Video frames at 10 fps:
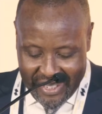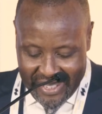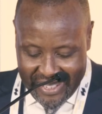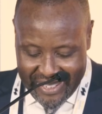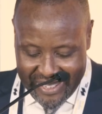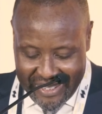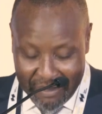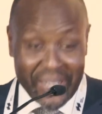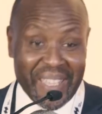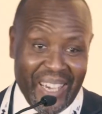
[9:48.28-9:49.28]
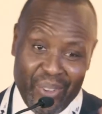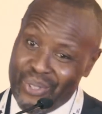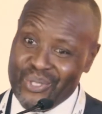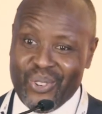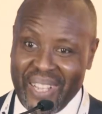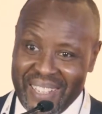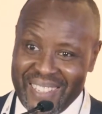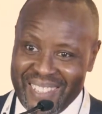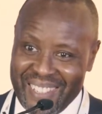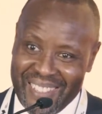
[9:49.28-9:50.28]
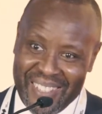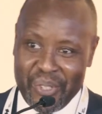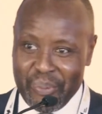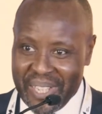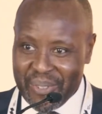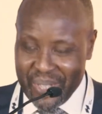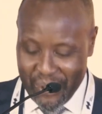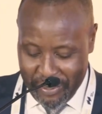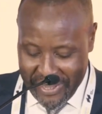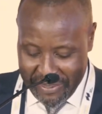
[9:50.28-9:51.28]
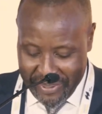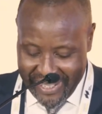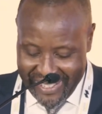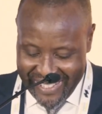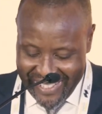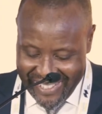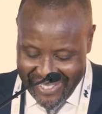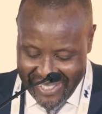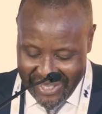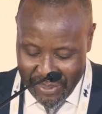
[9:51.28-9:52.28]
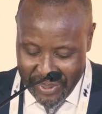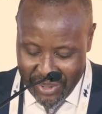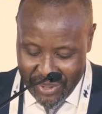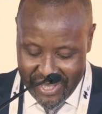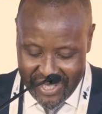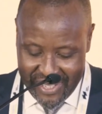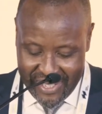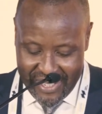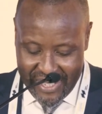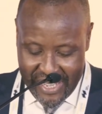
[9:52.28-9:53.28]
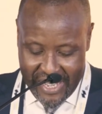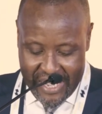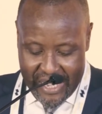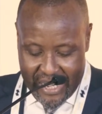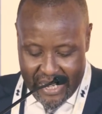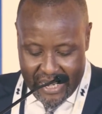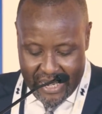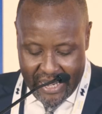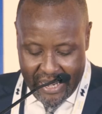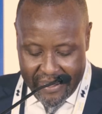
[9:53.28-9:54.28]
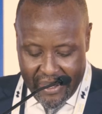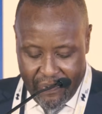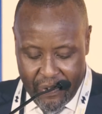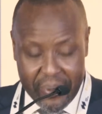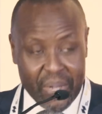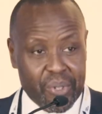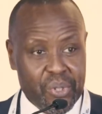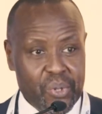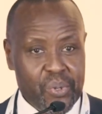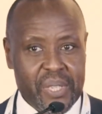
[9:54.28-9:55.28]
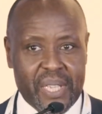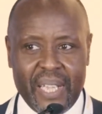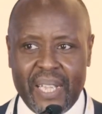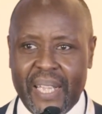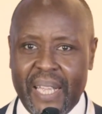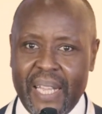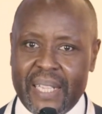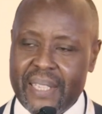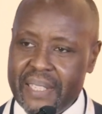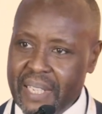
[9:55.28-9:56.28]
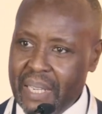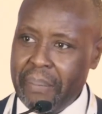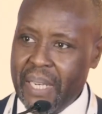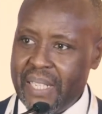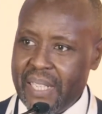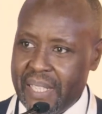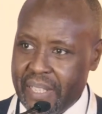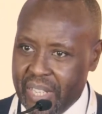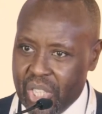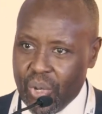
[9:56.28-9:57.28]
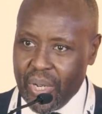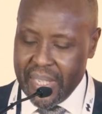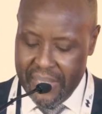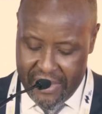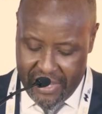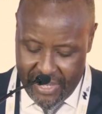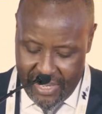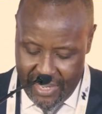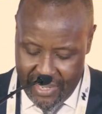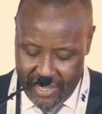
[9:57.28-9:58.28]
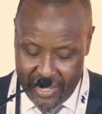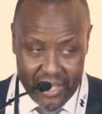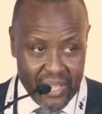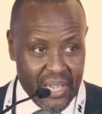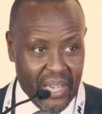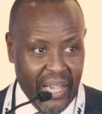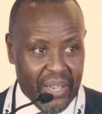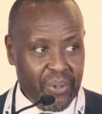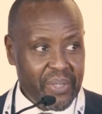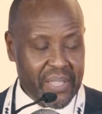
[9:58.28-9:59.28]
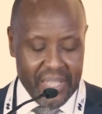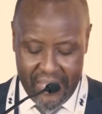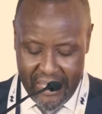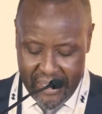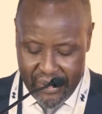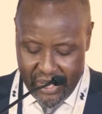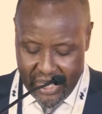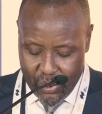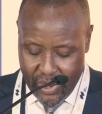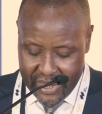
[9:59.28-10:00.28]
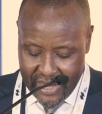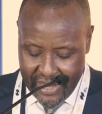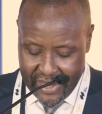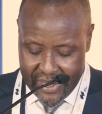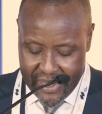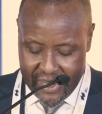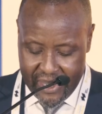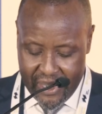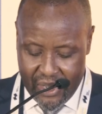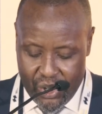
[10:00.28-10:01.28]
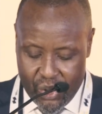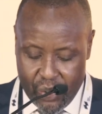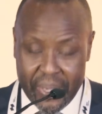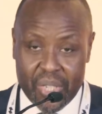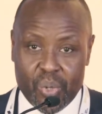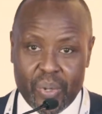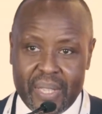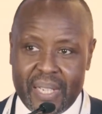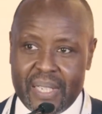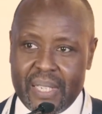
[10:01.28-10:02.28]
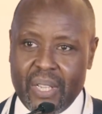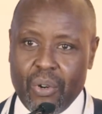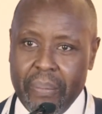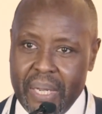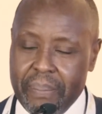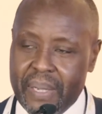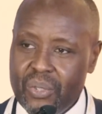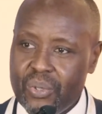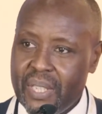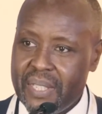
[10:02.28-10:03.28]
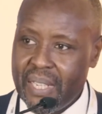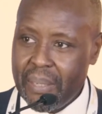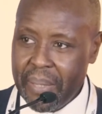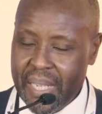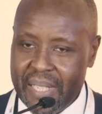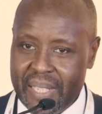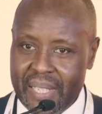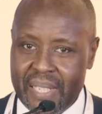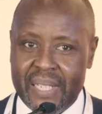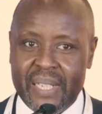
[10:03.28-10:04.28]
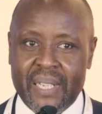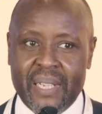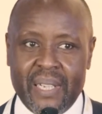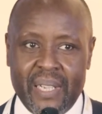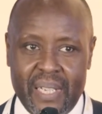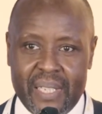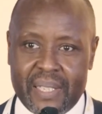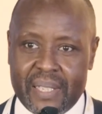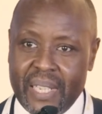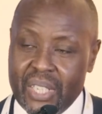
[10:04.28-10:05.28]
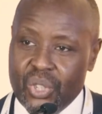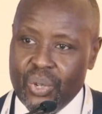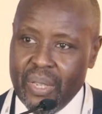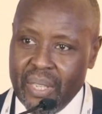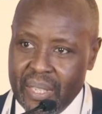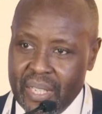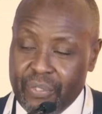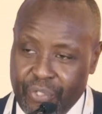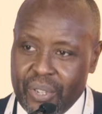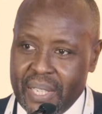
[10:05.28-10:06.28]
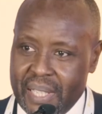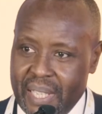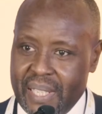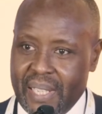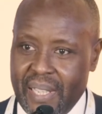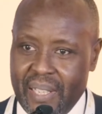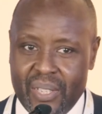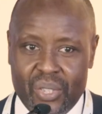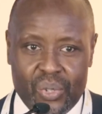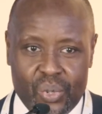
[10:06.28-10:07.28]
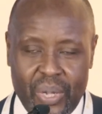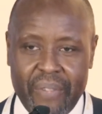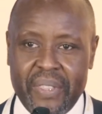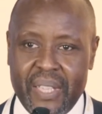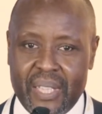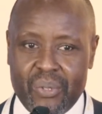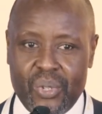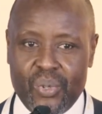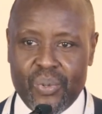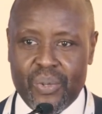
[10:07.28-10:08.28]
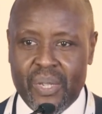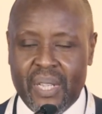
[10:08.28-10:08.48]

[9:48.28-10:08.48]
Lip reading: But there are also others that you might want to pass by, so that would be good. I think for me also to say sustainability is critical and is key. I know that this industry worked hard to make sure that the commitment to sustainability is central, is front and center to everything that we do.